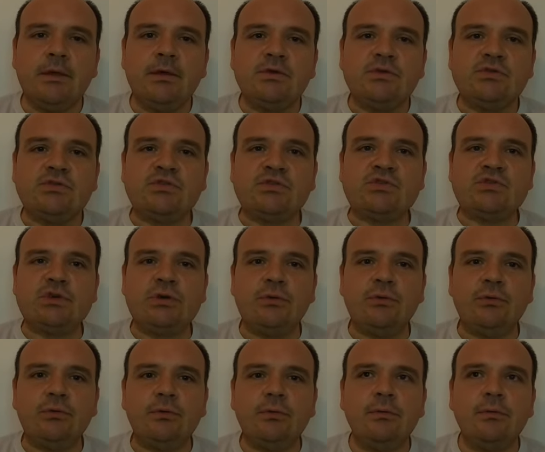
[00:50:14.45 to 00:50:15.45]

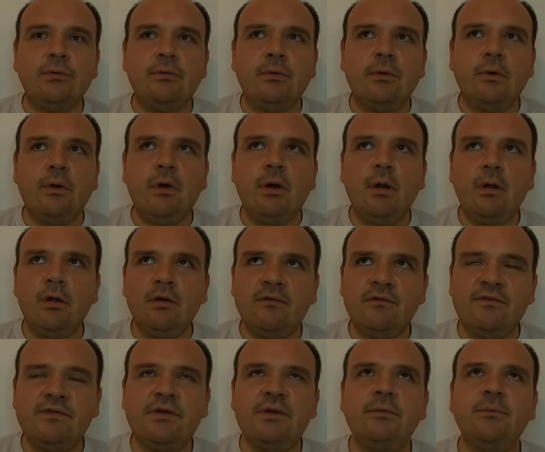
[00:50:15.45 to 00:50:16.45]
So all
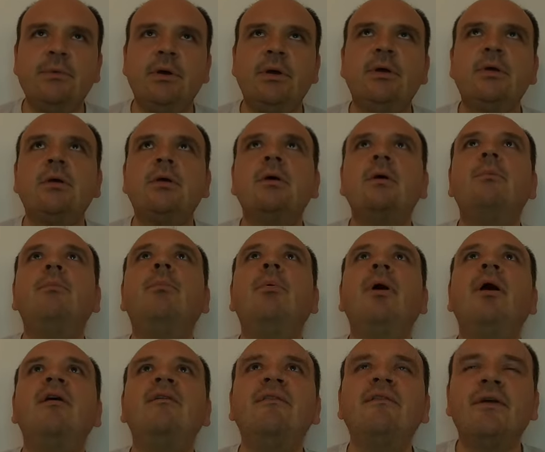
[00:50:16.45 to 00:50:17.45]
of them are
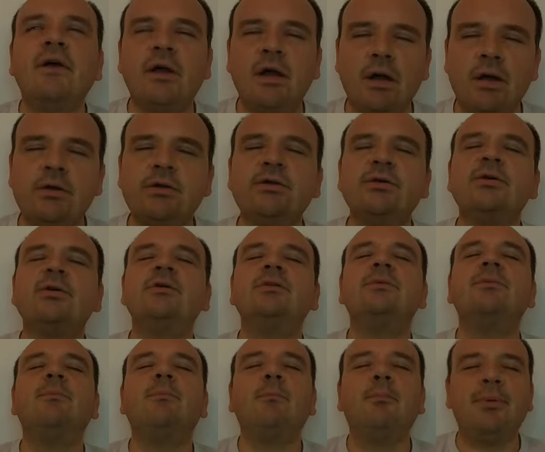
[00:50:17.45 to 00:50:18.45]
above
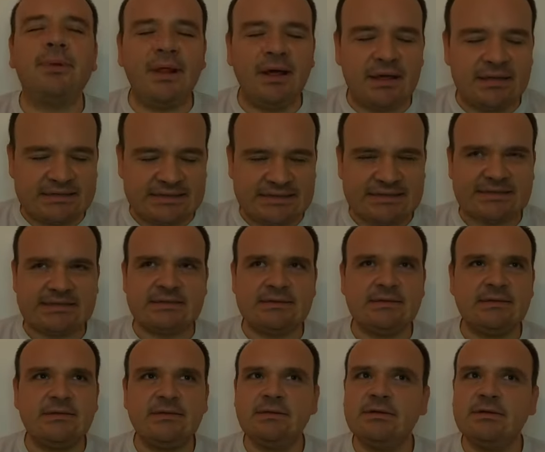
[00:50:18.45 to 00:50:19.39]
100 plus.